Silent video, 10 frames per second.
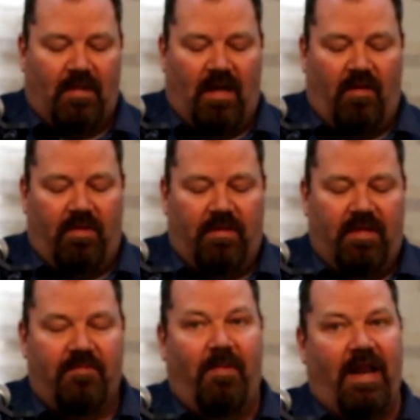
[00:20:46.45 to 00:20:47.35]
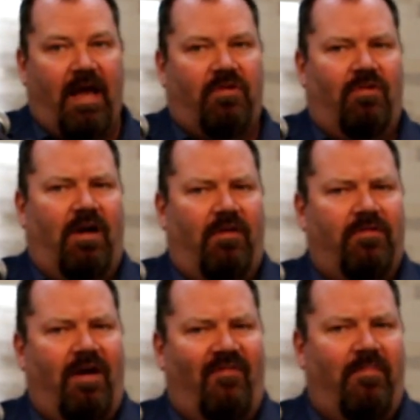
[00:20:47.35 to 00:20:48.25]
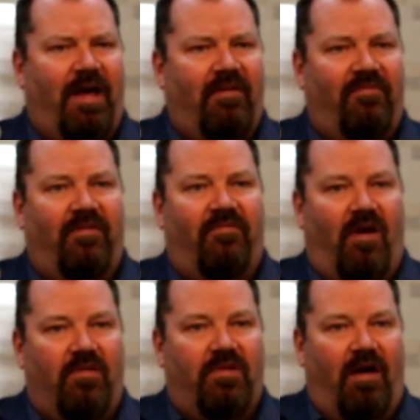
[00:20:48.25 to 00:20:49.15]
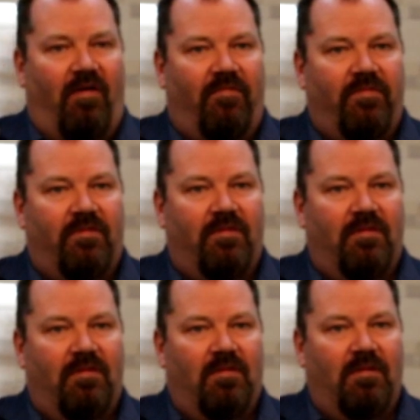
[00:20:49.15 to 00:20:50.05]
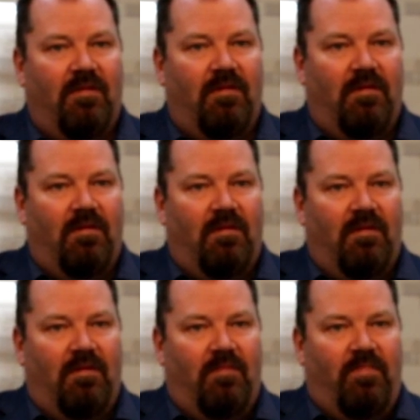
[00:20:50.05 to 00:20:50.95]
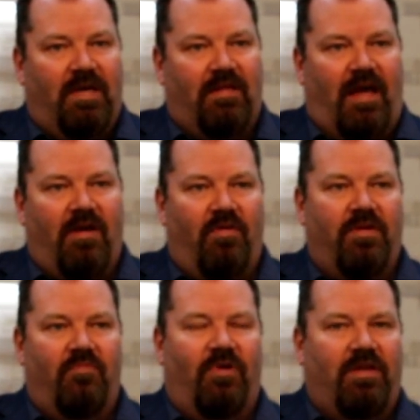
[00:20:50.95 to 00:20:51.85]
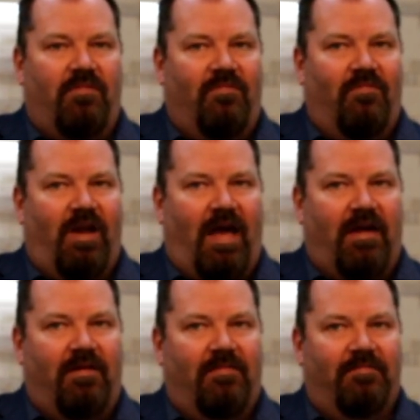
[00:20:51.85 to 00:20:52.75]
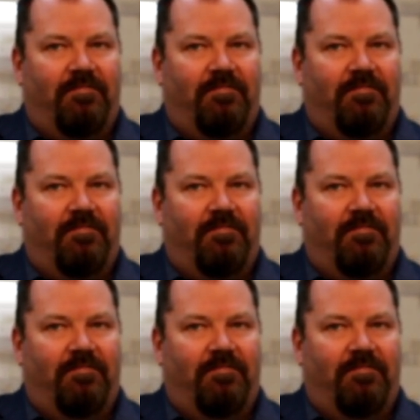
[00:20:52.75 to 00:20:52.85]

Now, this might actually also have a benefit for ourselves because I know when, when I,